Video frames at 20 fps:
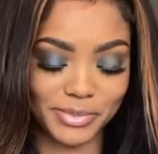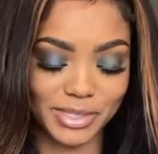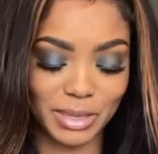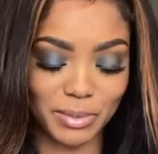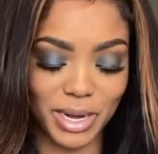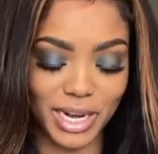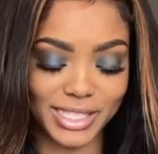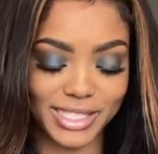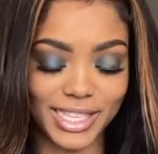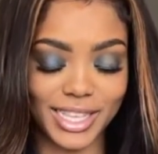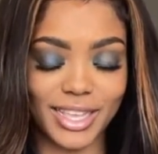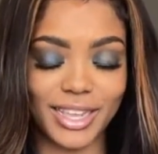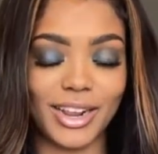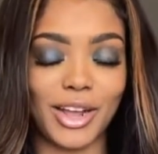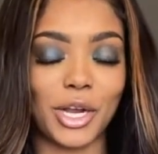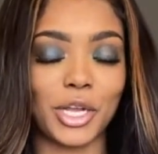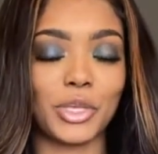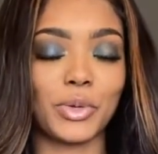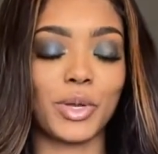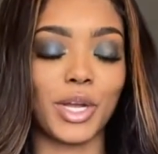somebody said,
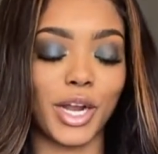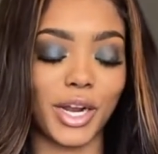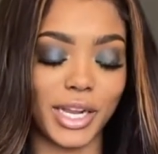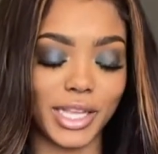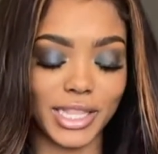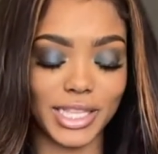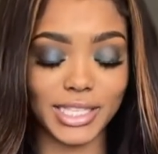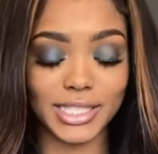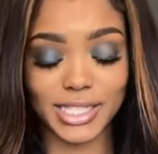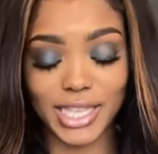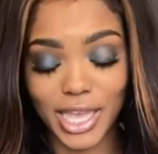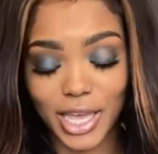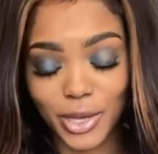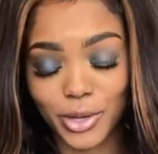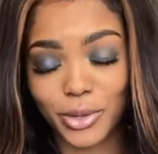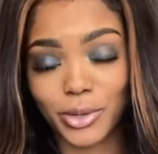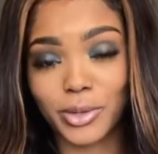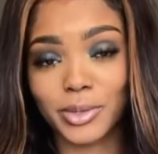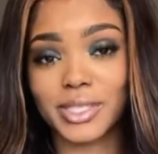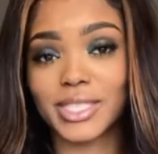"Are you currently
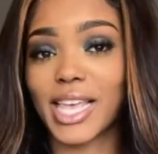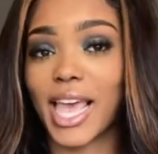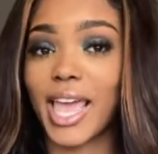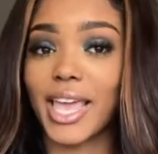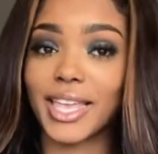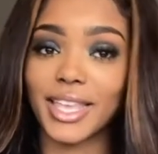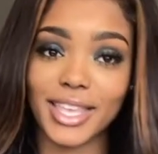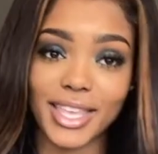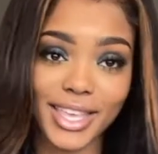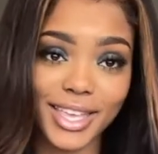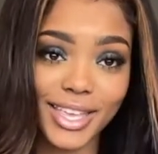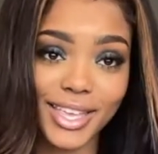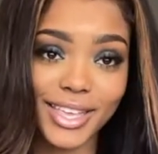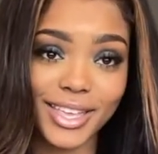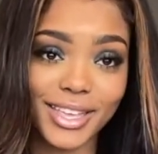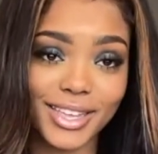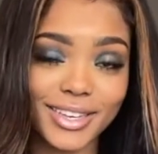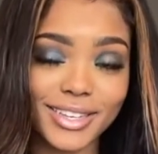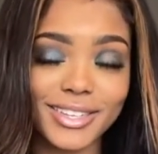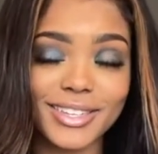single?
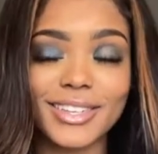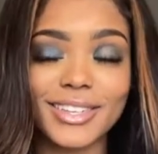Taking?"